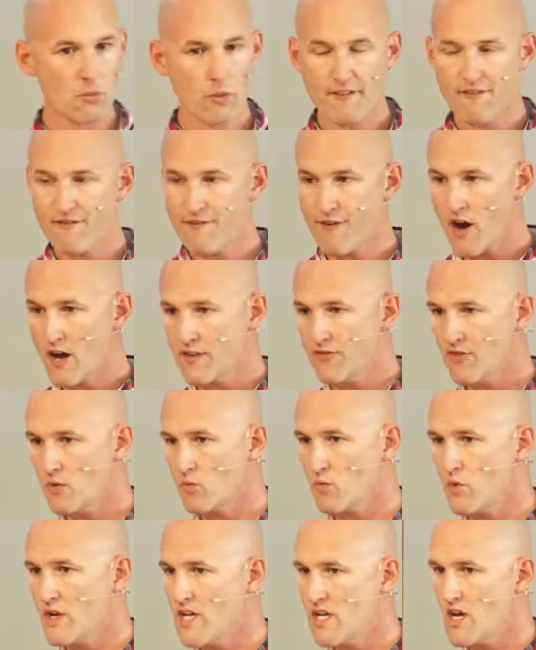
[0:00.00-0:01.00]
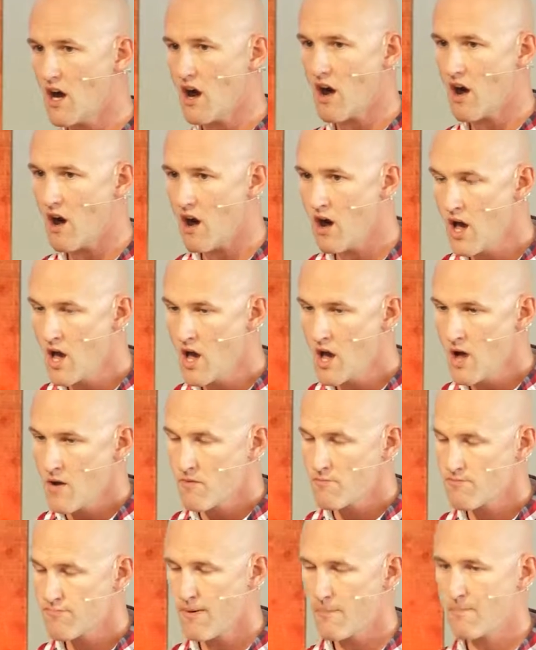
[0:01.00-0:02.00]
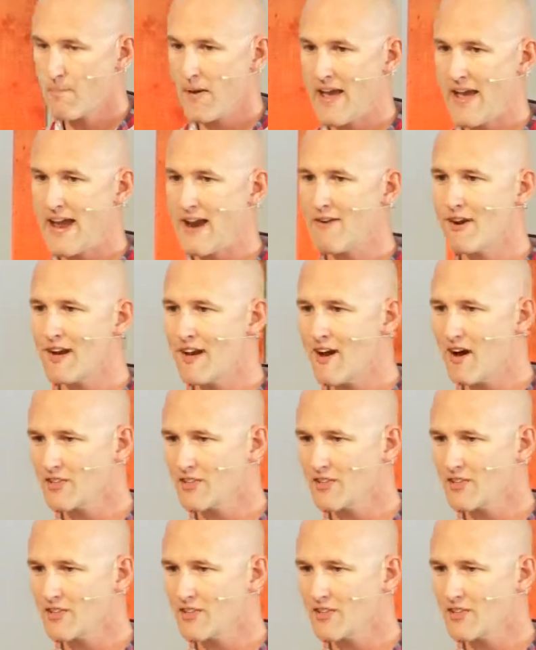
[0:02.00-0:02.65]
we find that we are preparing